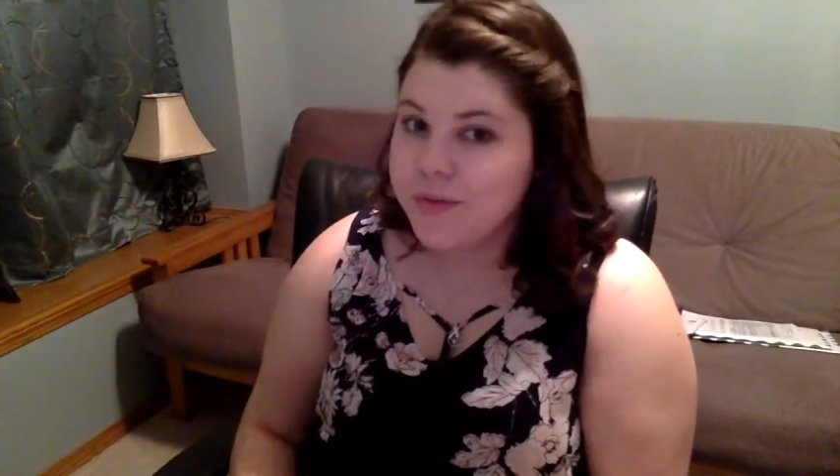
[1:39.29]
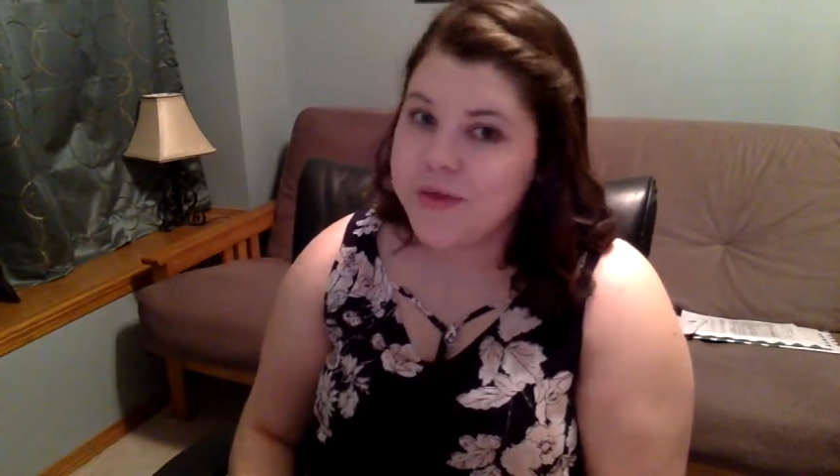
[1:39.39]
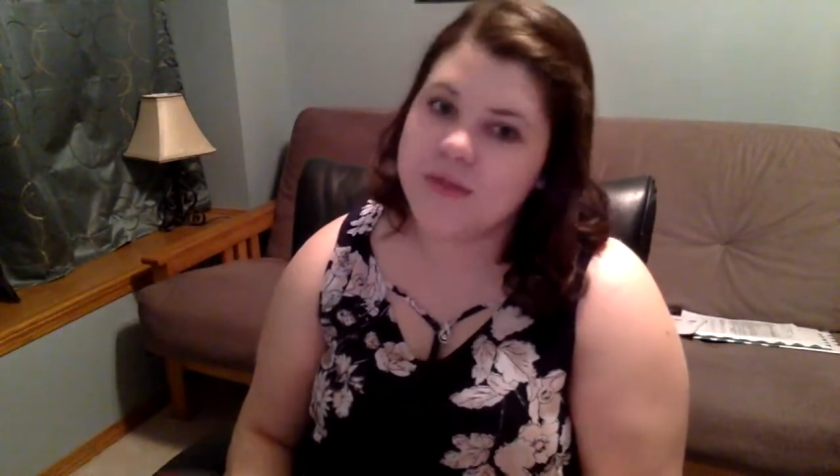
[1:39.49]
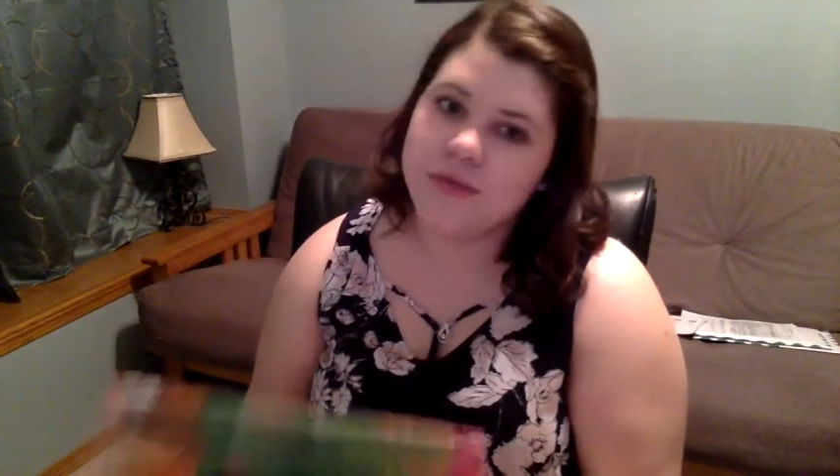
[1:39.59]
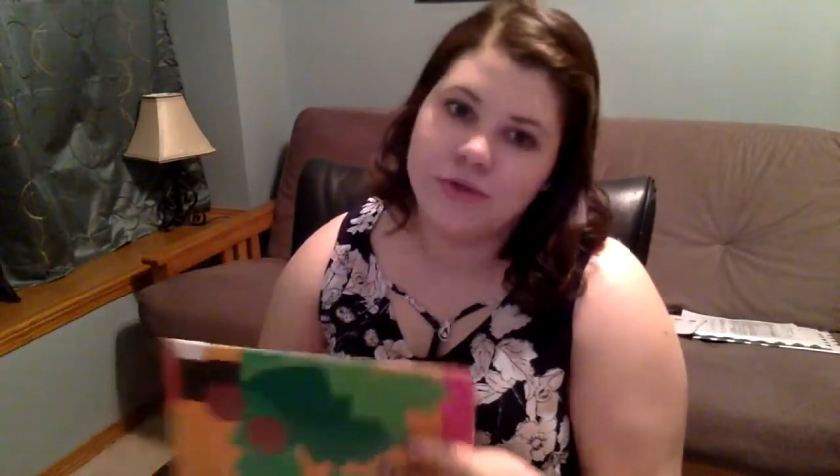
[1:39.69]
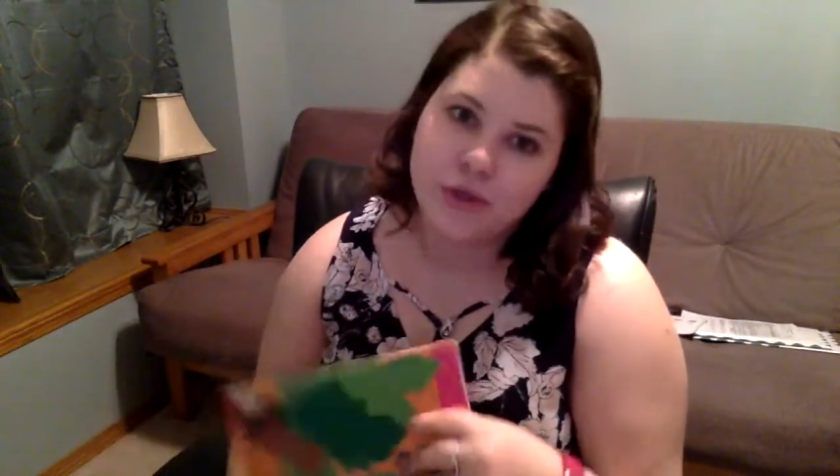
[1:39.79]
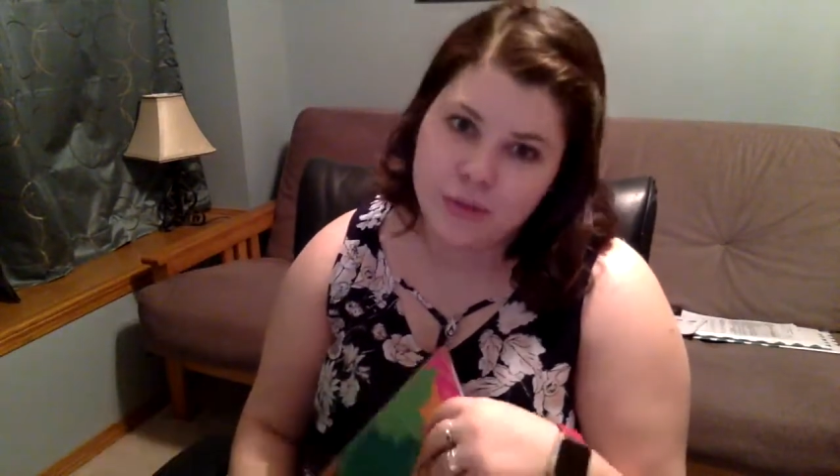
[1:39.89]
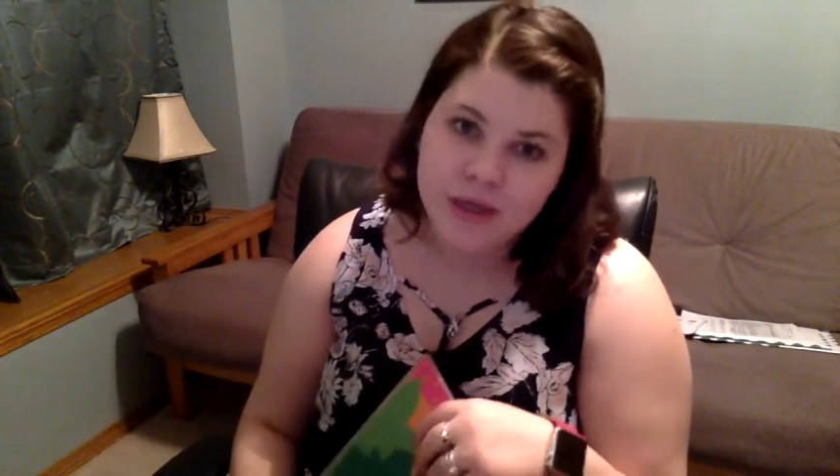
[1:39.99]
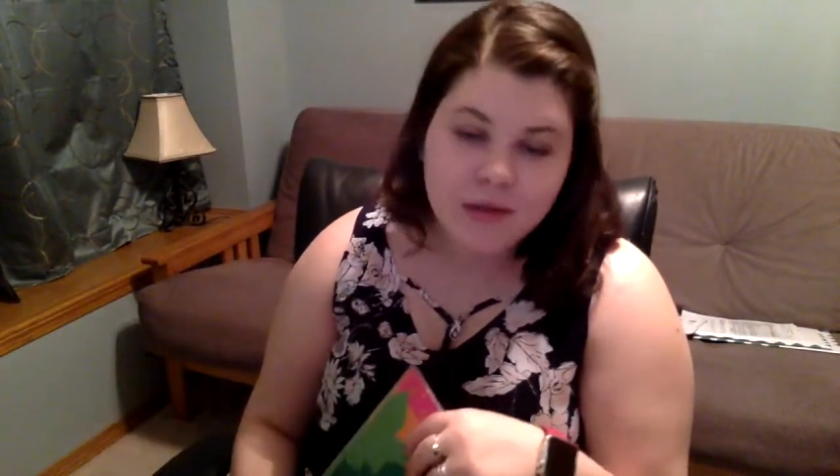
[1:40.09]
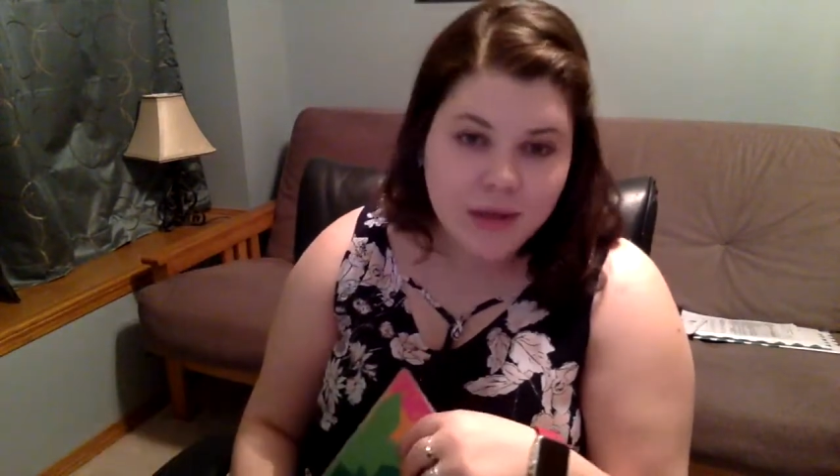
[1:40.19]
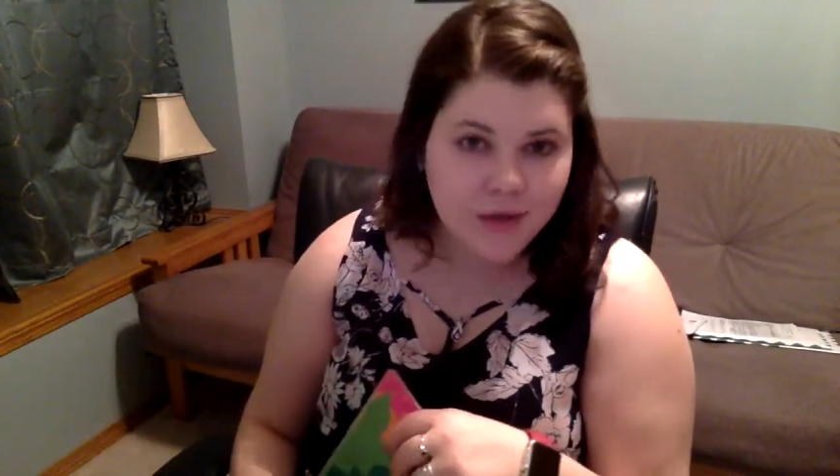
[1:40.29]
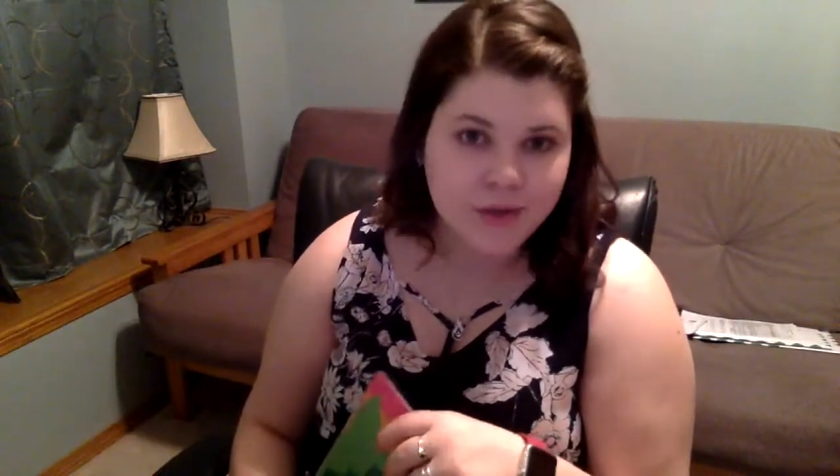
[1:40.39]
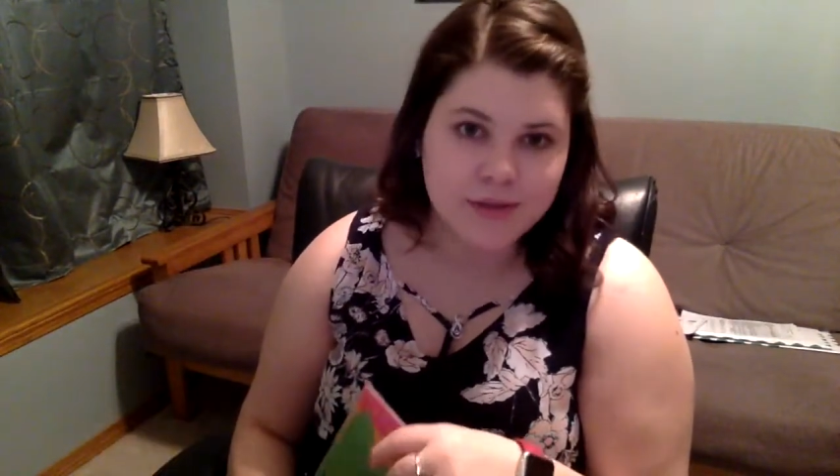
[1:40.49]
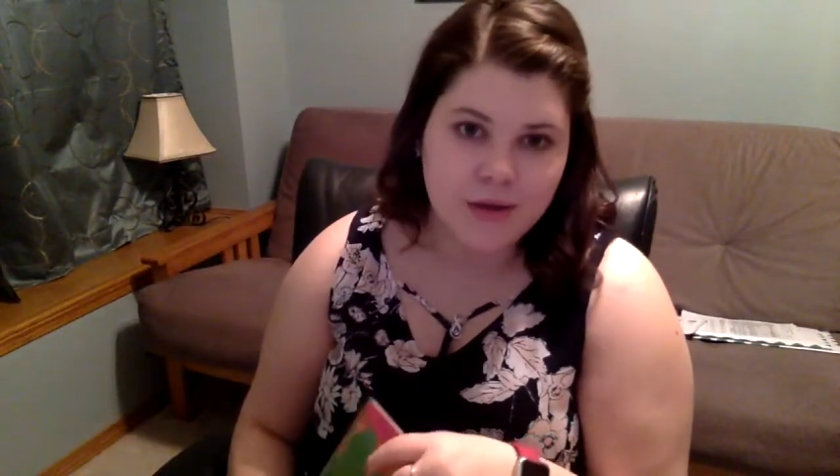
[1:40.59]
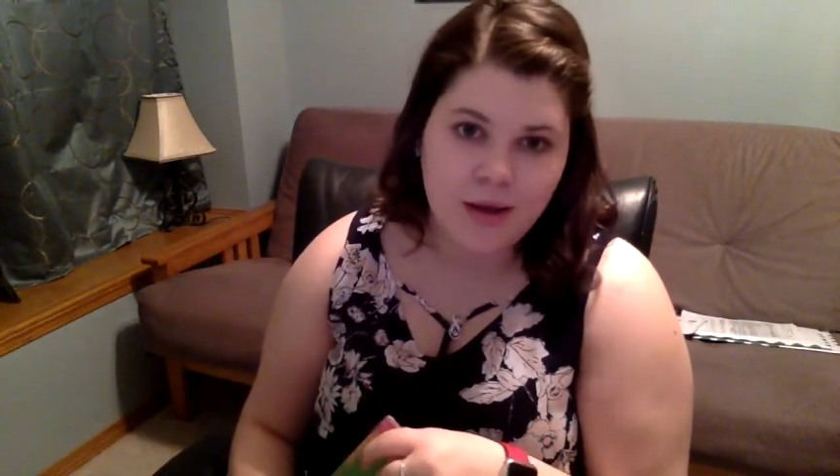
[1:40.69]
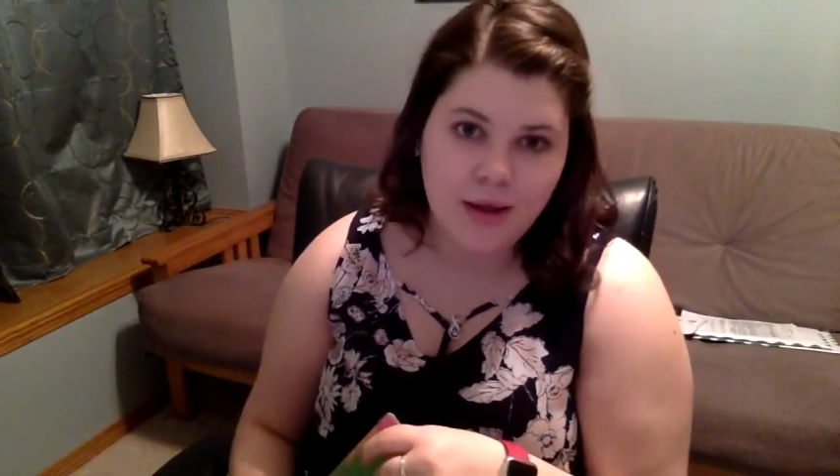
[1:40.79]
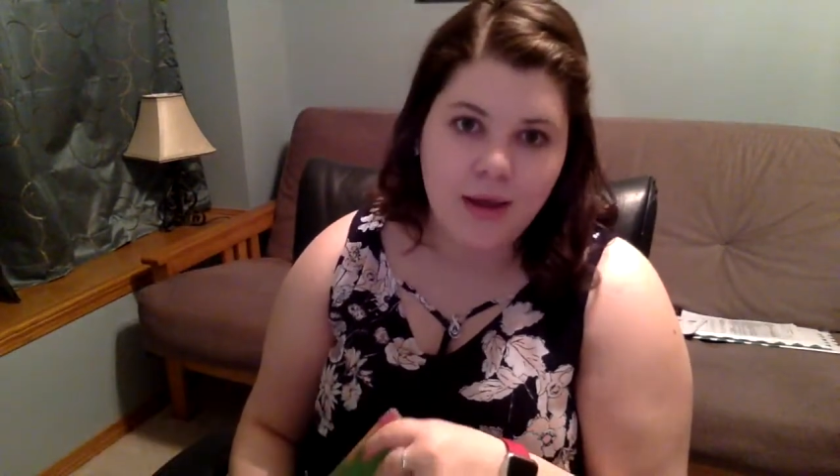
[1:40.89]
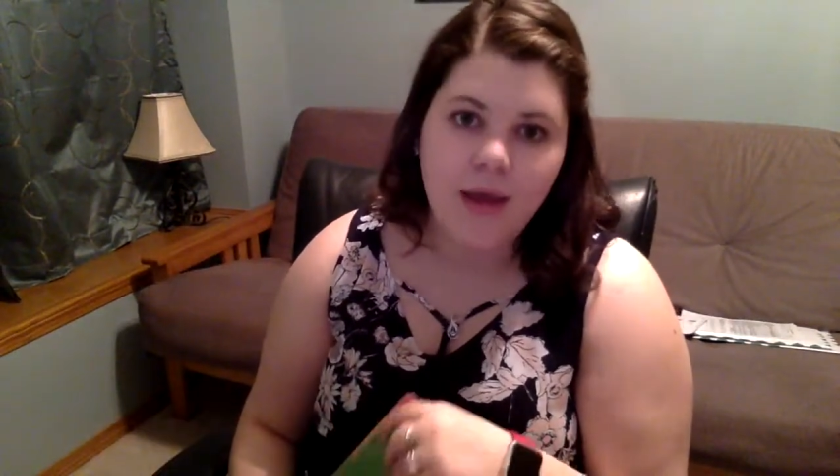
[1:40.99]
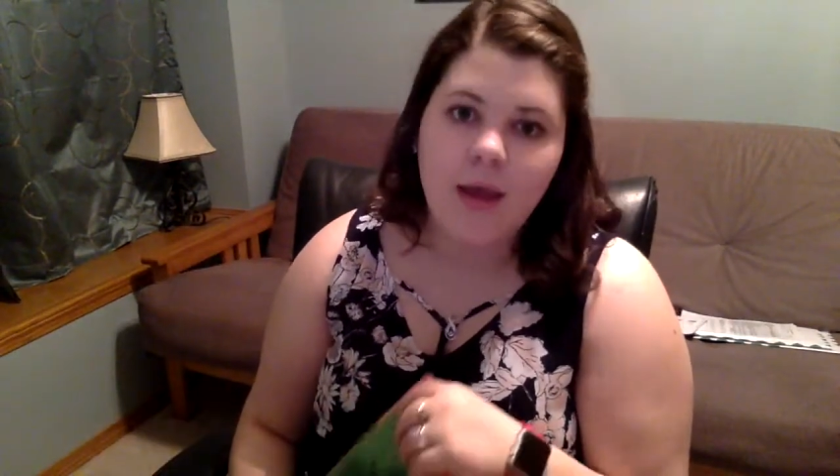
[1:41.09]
because there's too many letters on it.